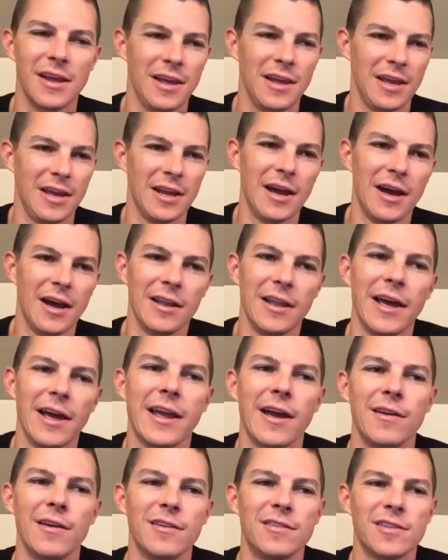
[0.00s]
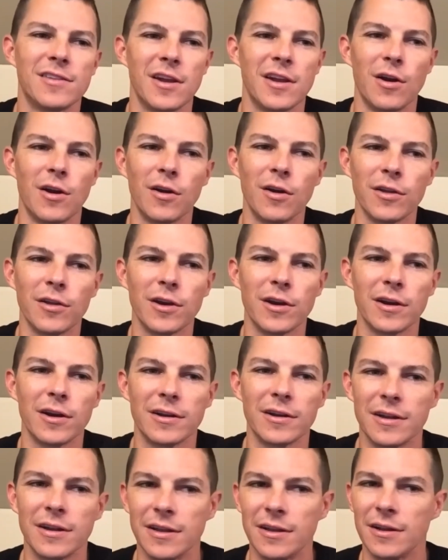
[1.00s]
And I like how you said earlier,
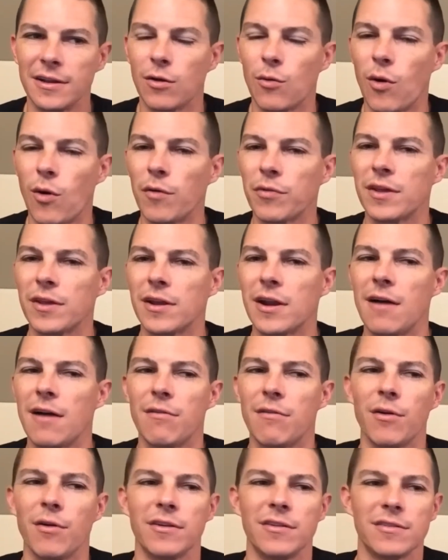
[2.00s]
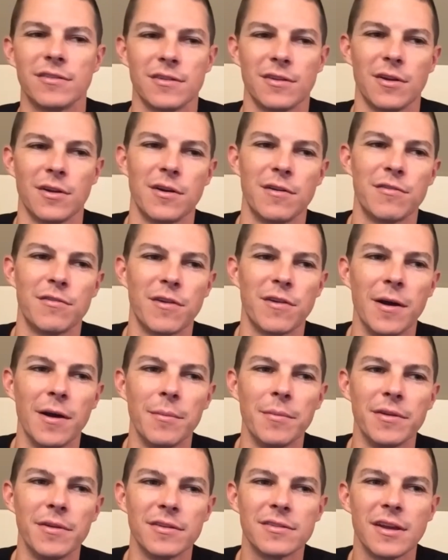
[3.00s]
and a quote that I've always learned from
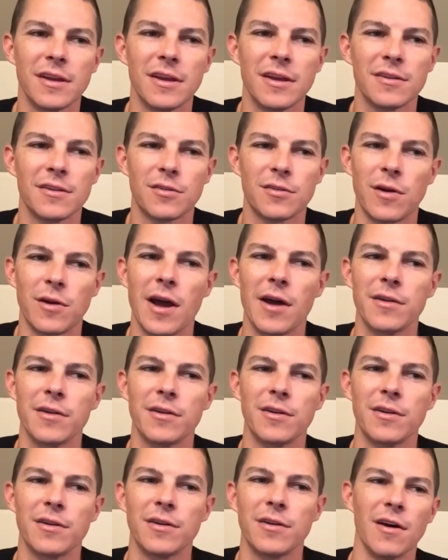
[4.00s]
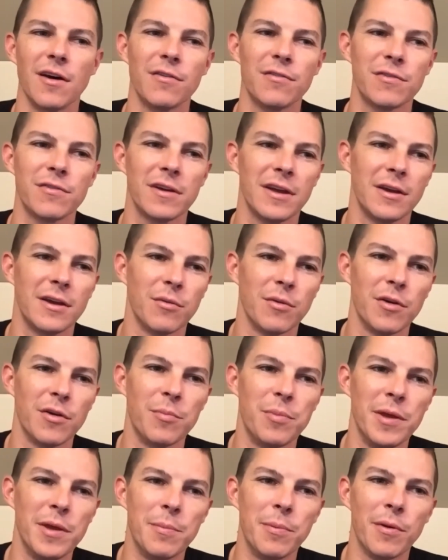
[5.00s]
is, surround yourself with
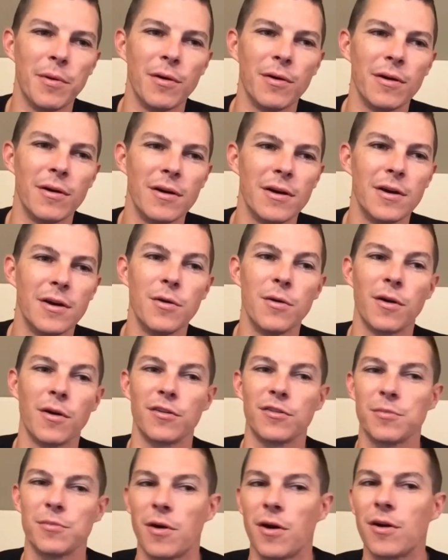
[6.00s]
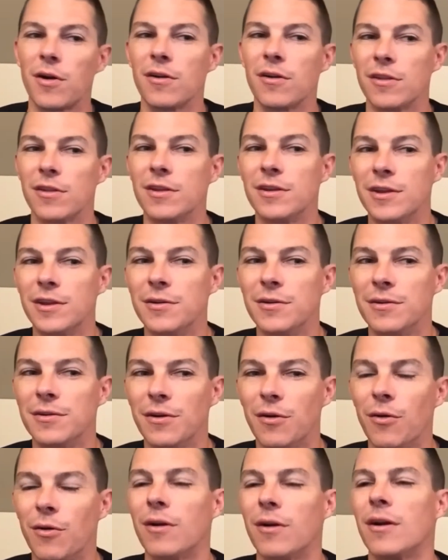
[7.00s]
people who are smarter than you,
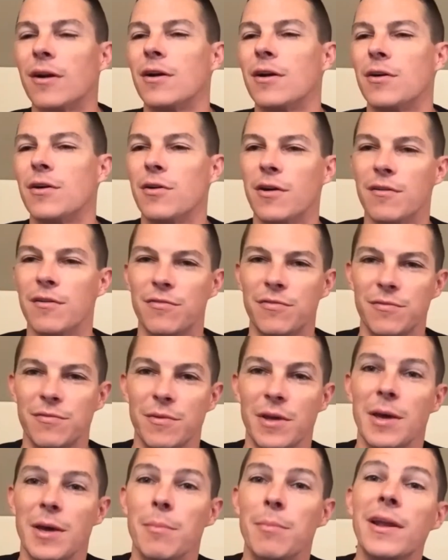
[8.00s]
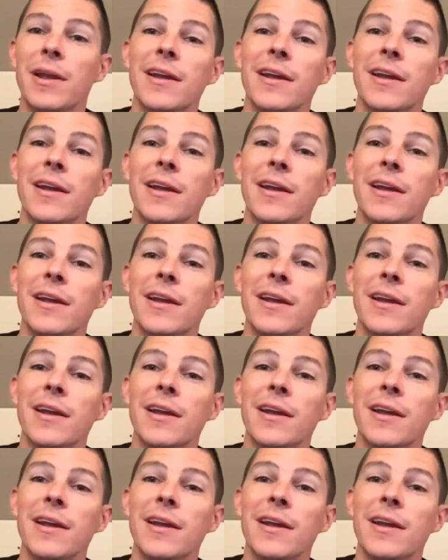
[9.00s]
or who have been